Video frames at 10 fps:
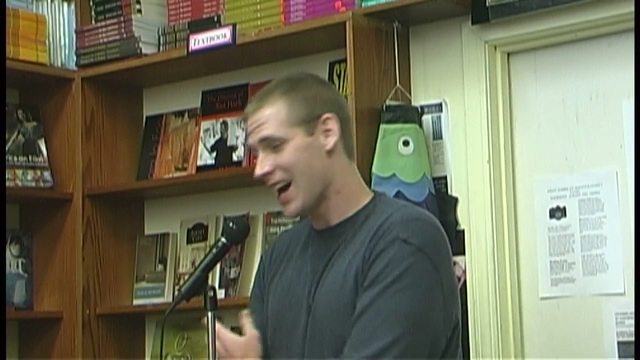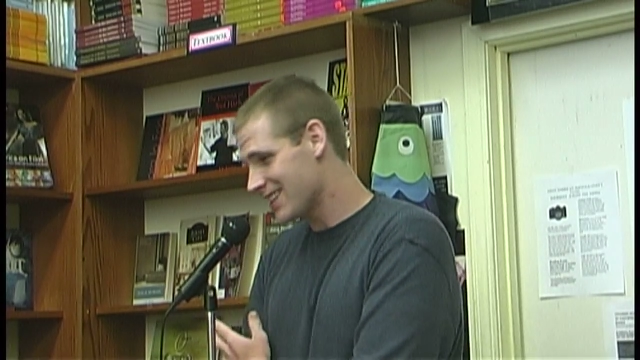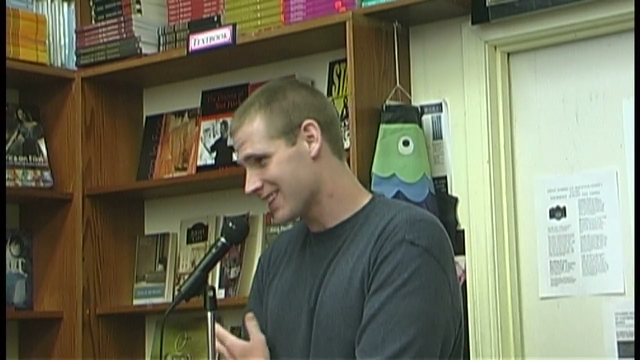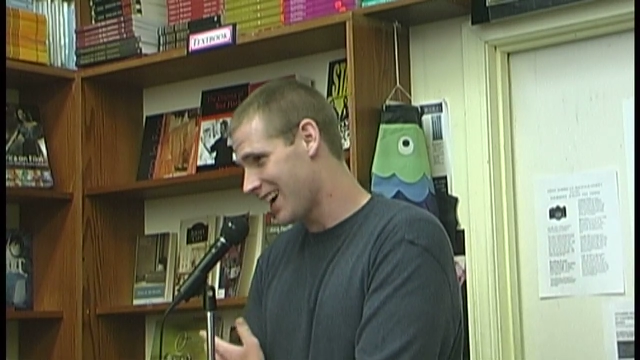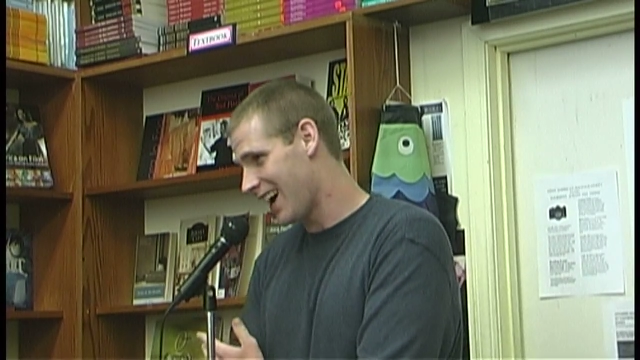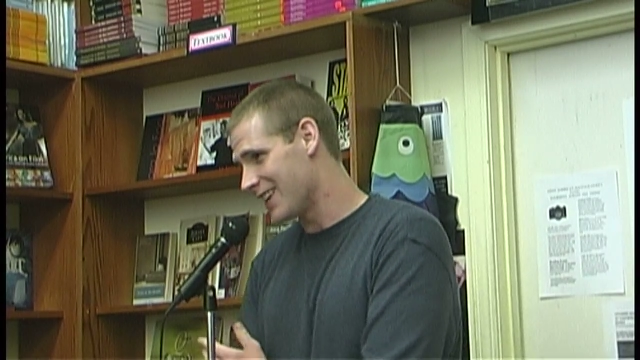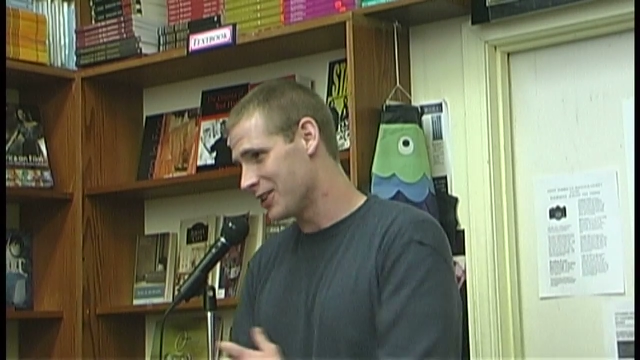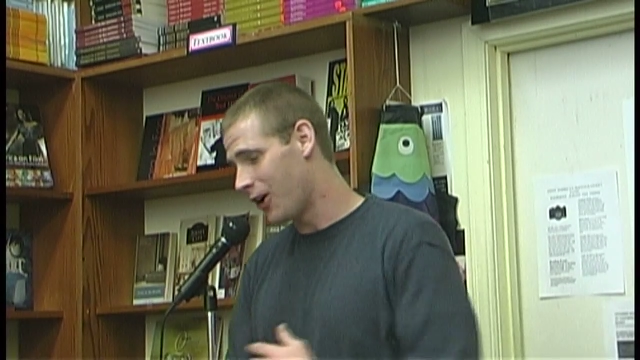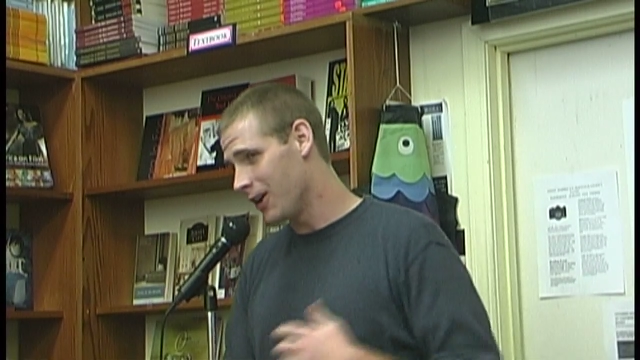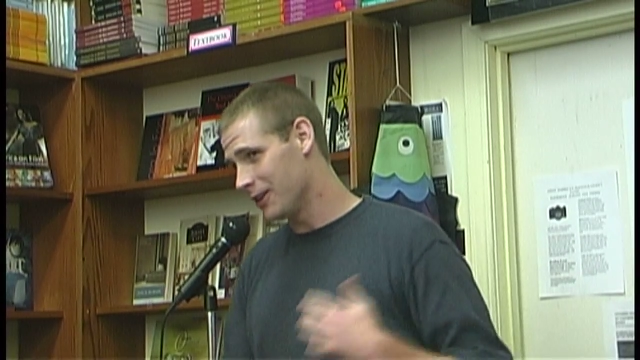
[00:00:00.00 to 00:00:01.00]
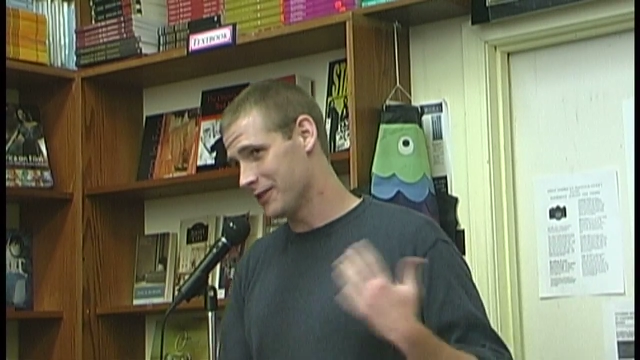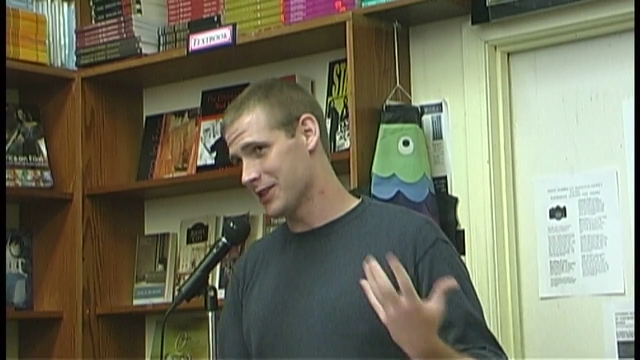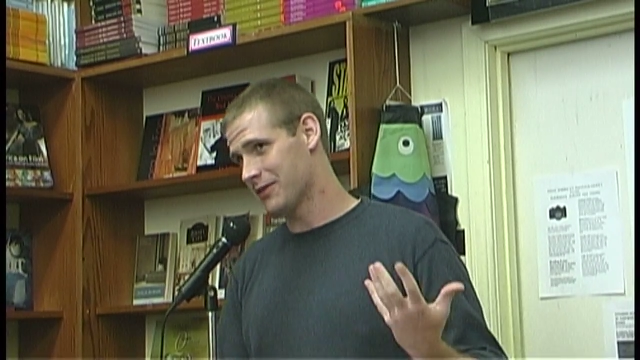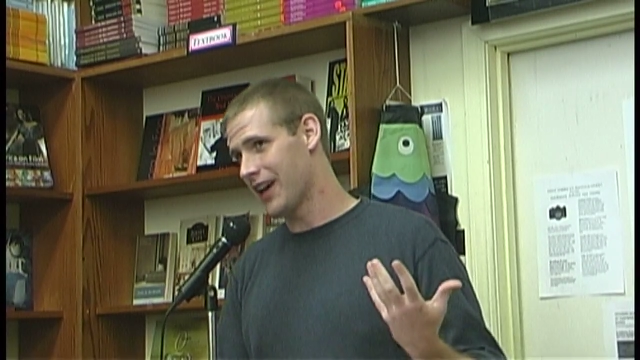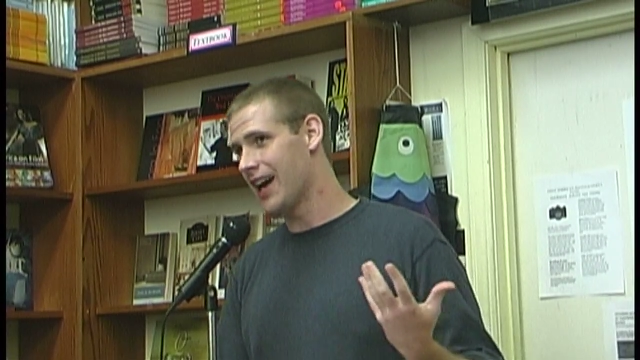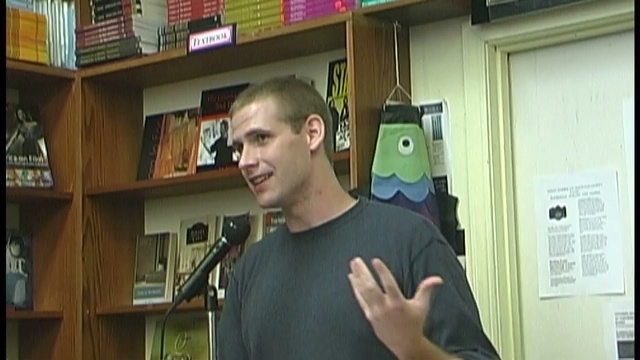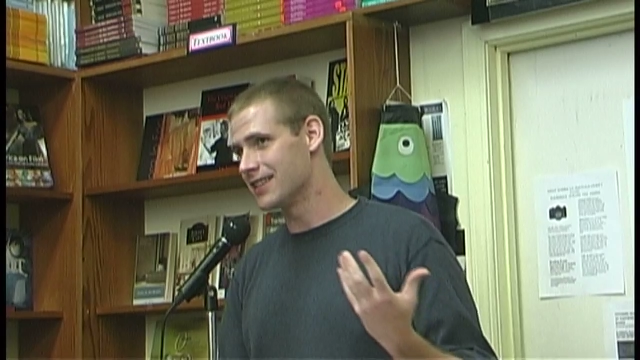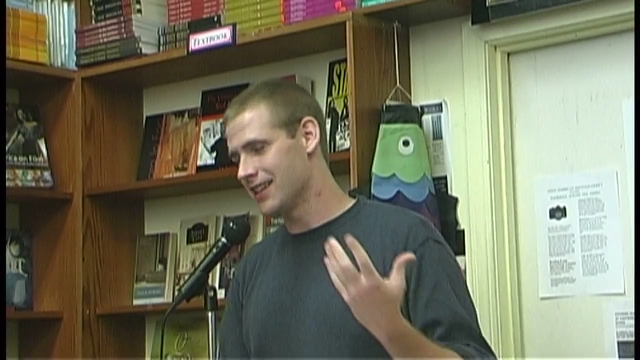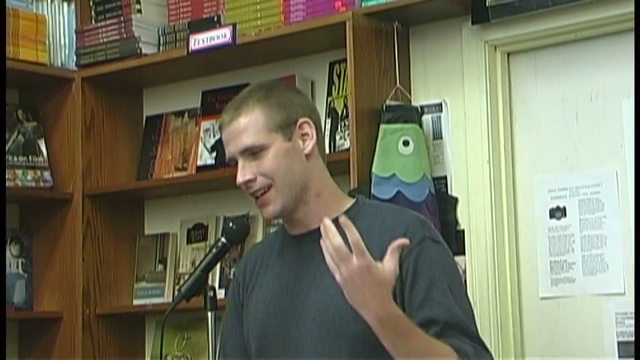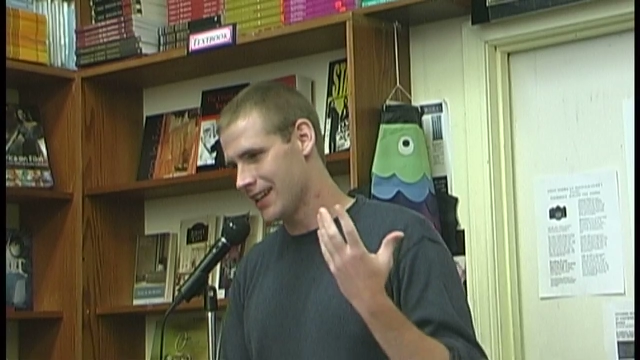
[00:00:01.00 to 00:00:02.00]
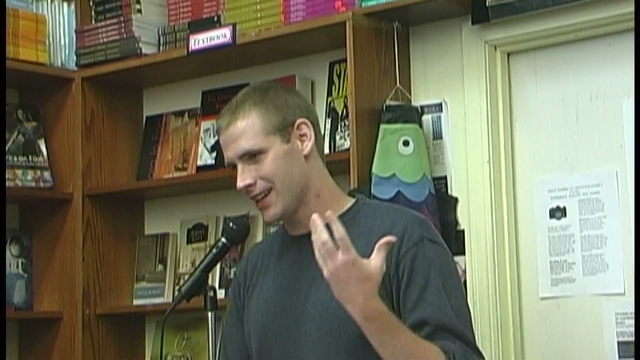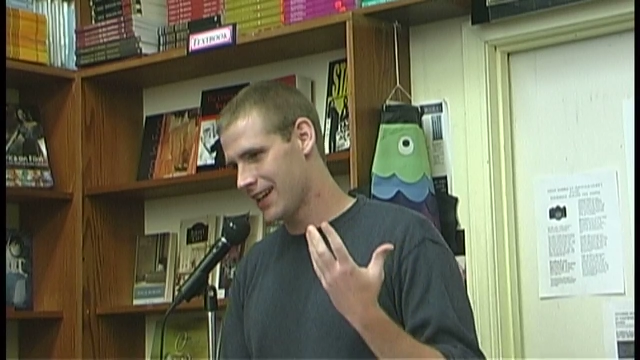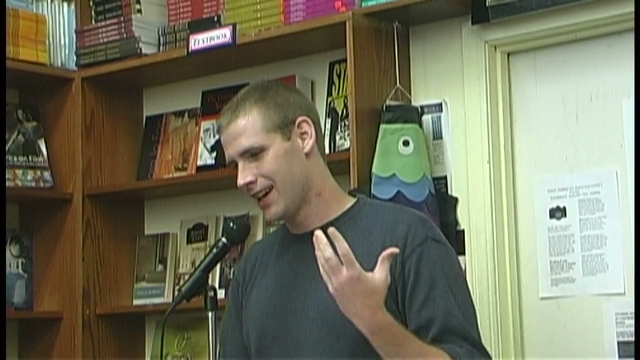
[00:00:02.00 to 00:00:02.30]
Nice Guy to all of his fans, and that